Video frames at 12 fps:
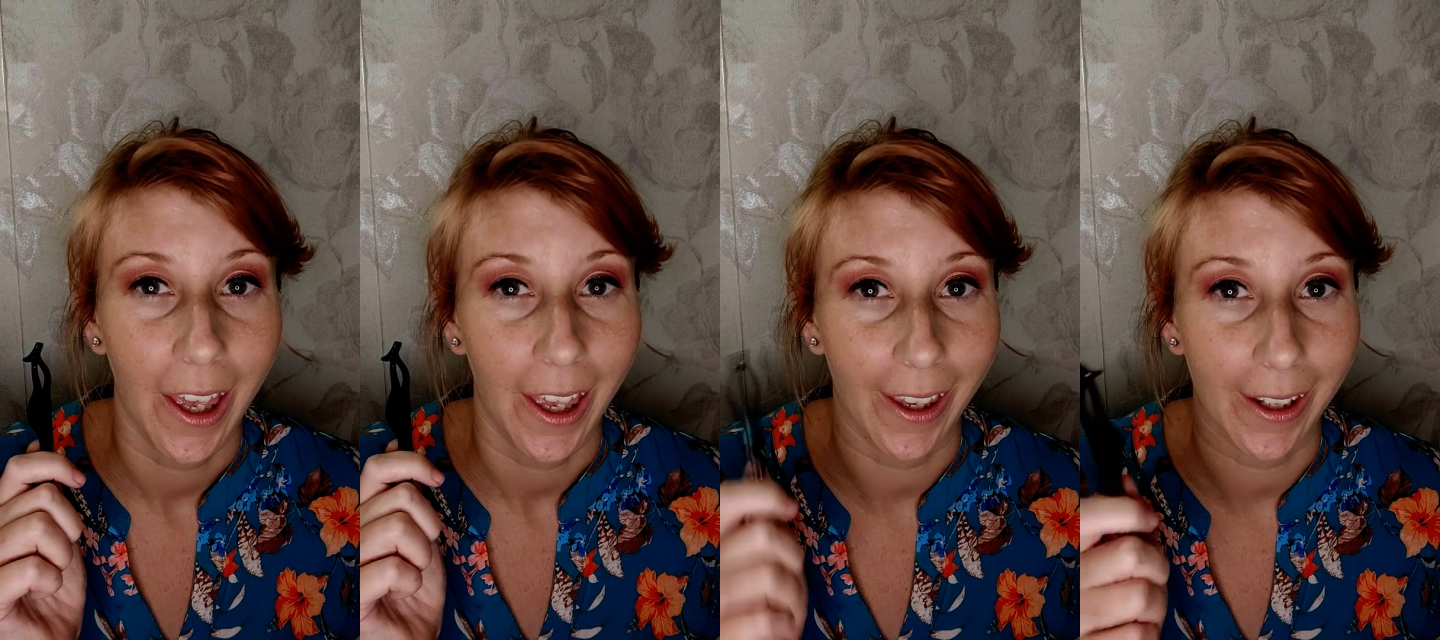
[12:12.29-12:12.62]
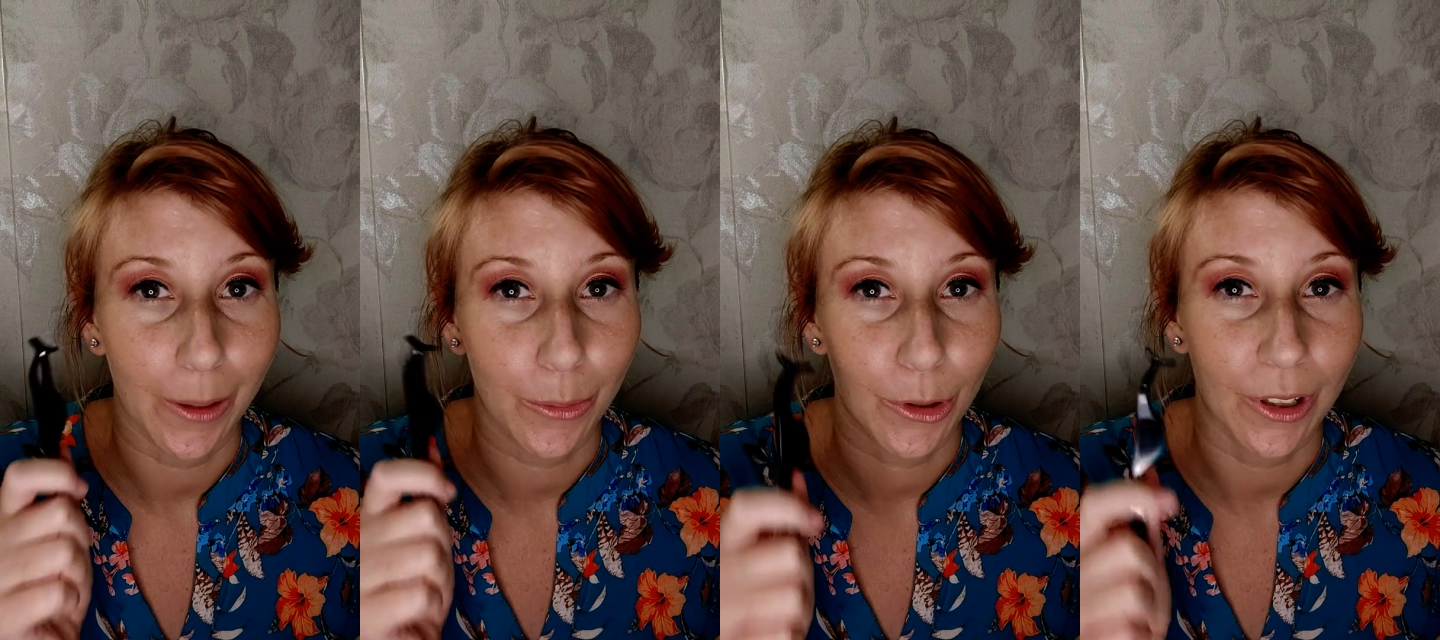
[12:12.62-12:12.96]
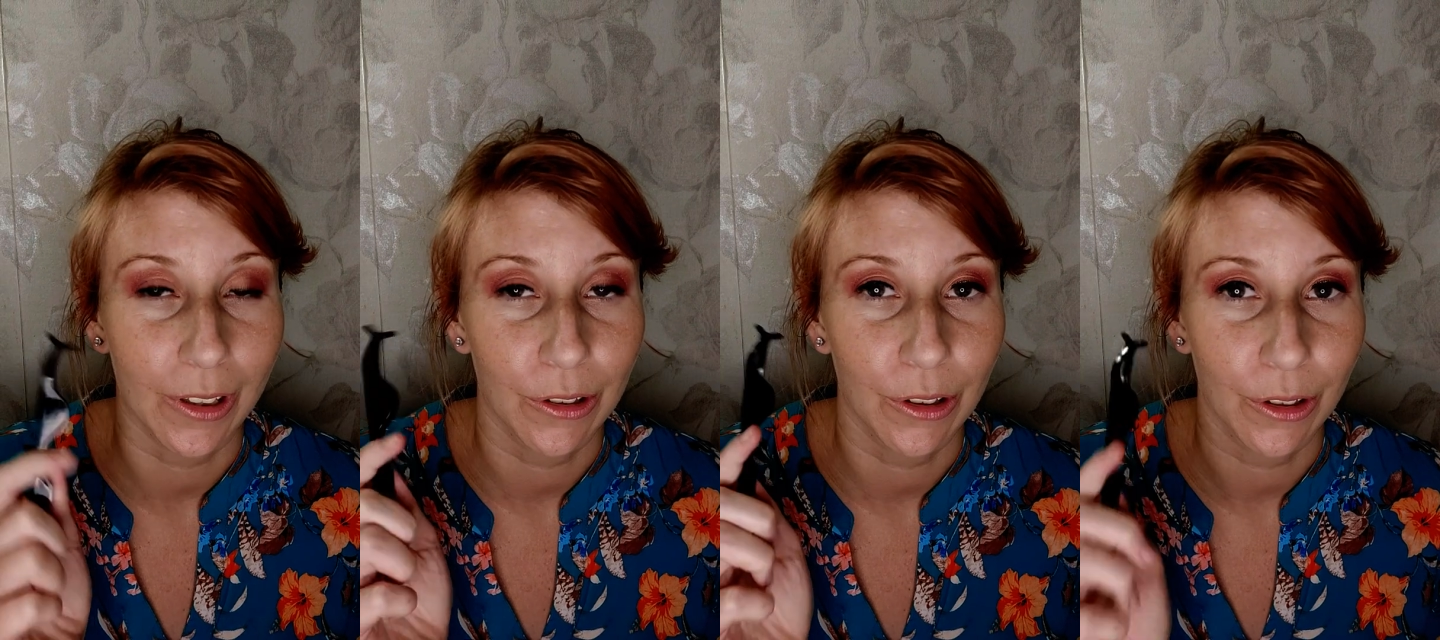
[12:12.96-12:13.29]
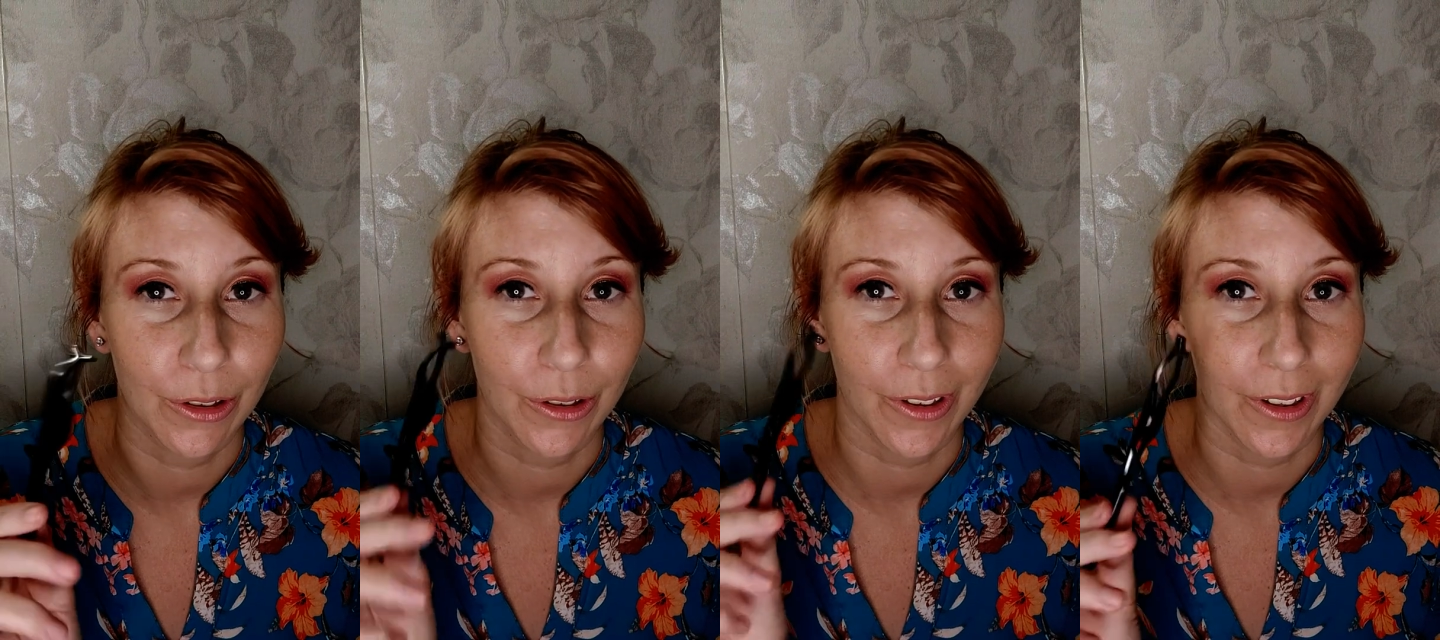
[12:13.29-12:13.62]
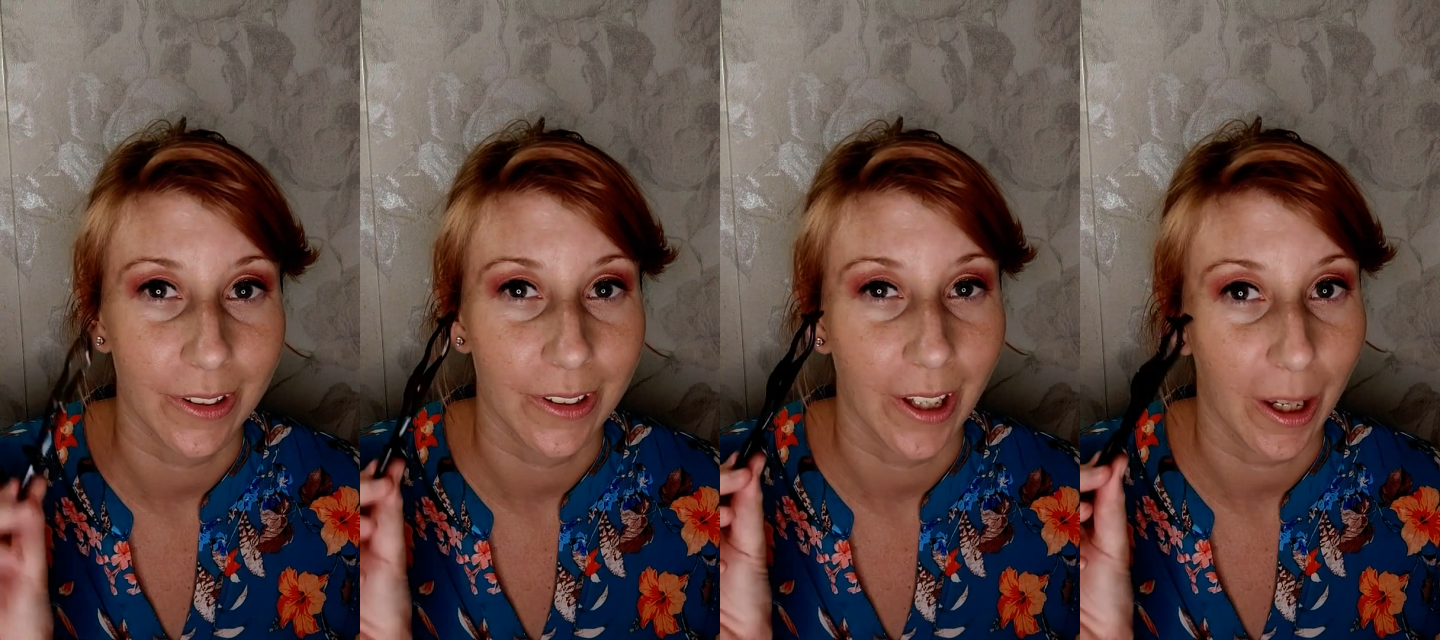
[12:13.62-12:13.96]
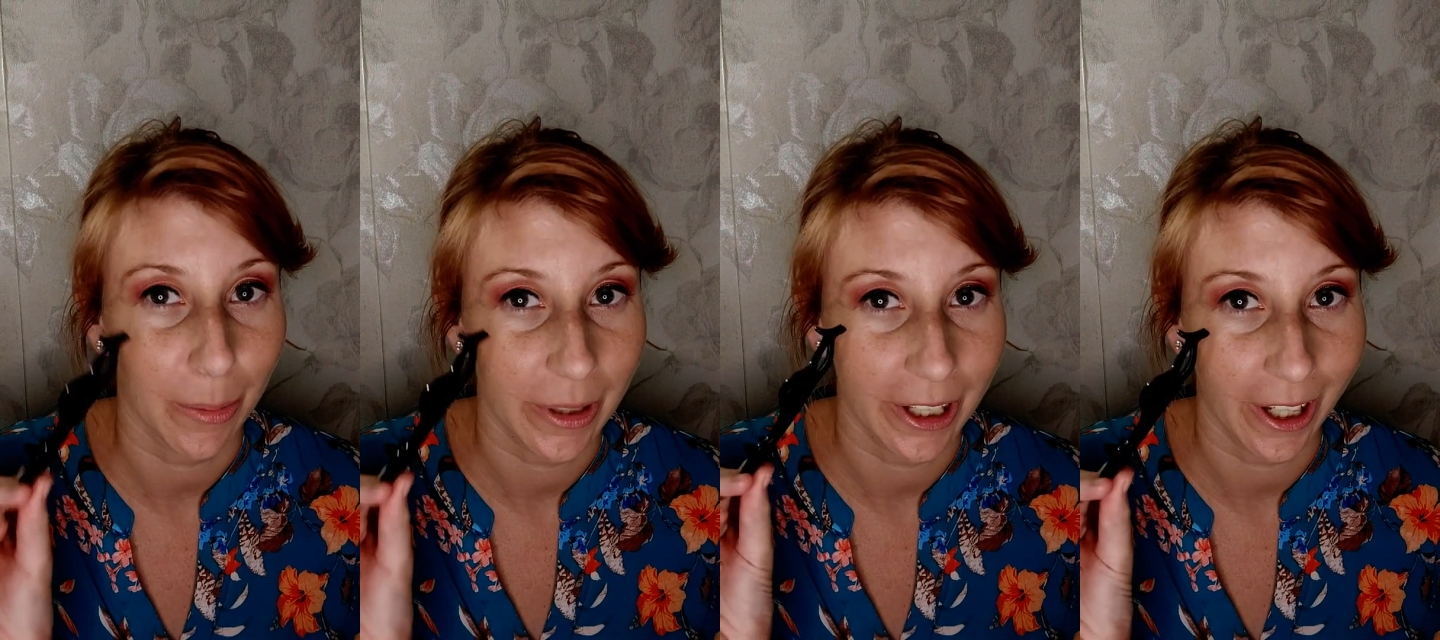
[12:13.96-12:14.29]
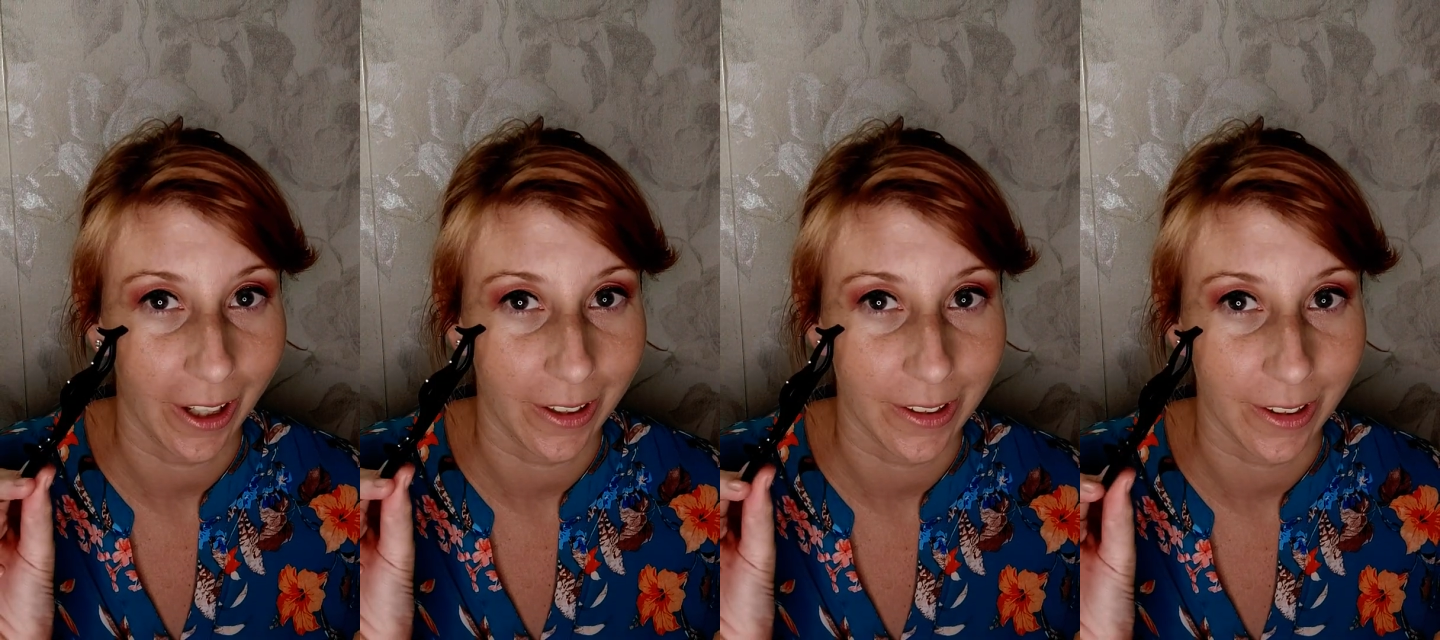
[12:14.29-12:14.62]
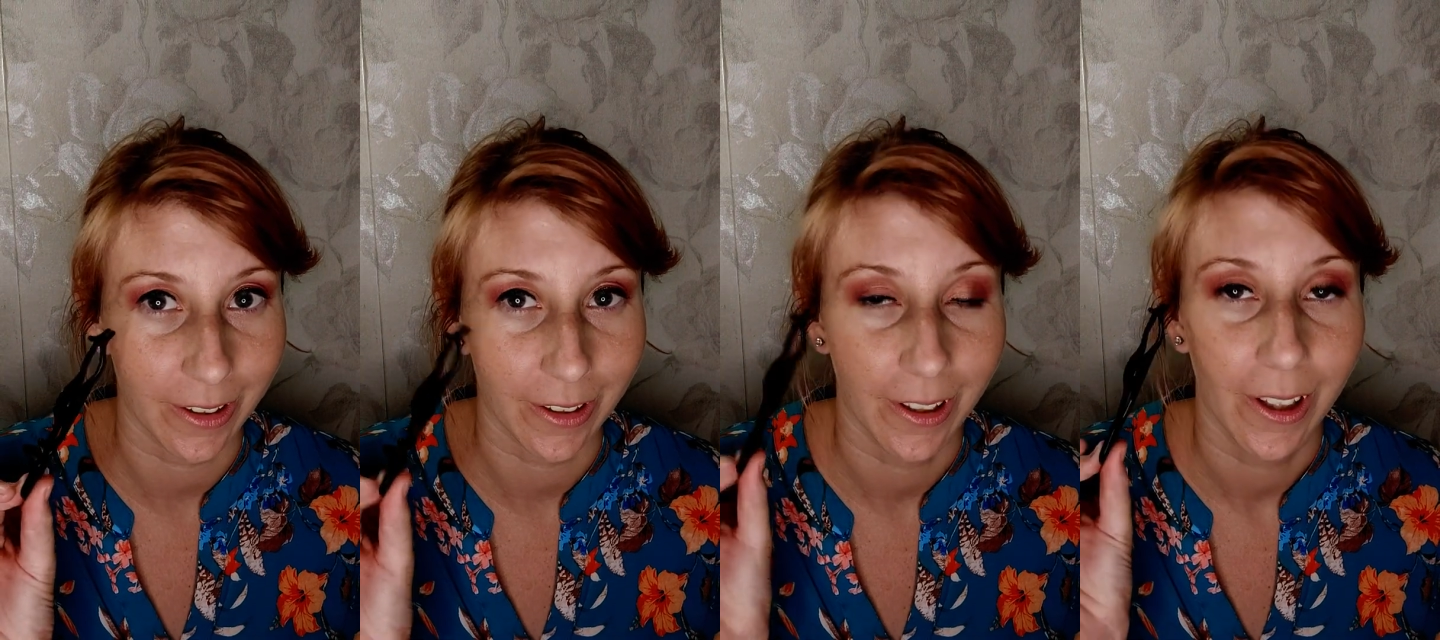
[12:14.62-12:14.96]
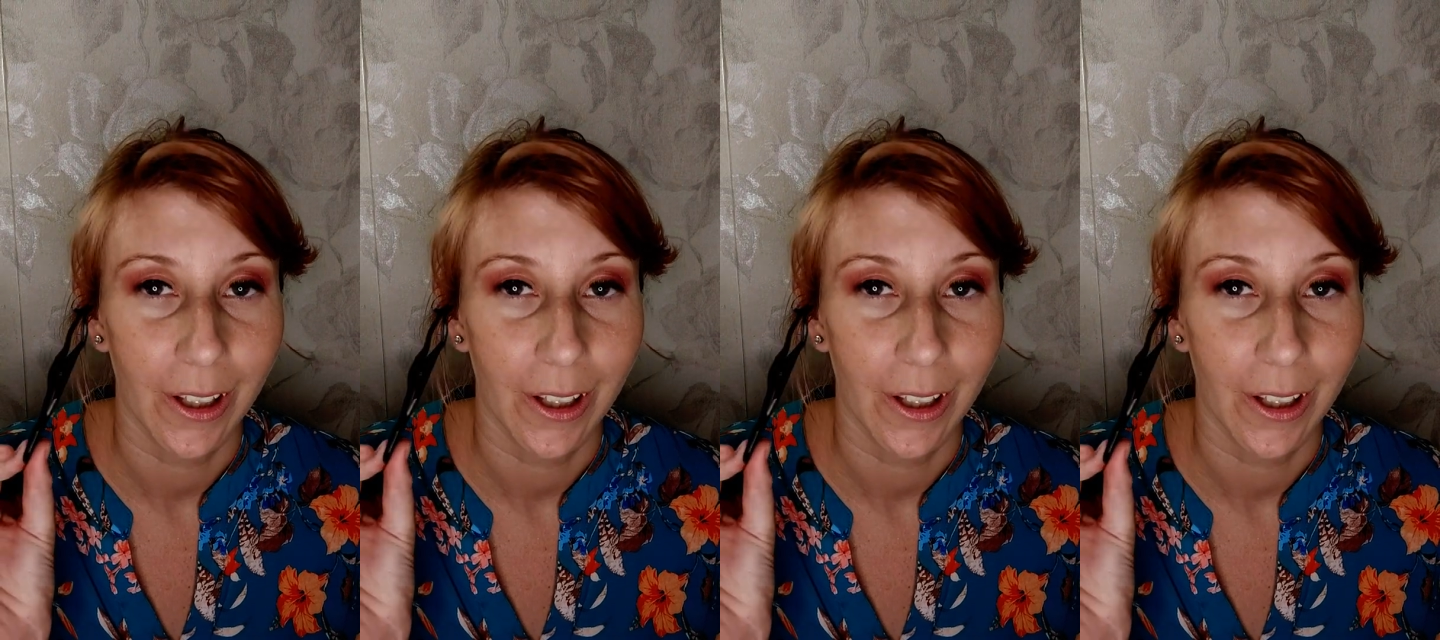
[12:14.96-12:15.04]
and I'm going to use this applicator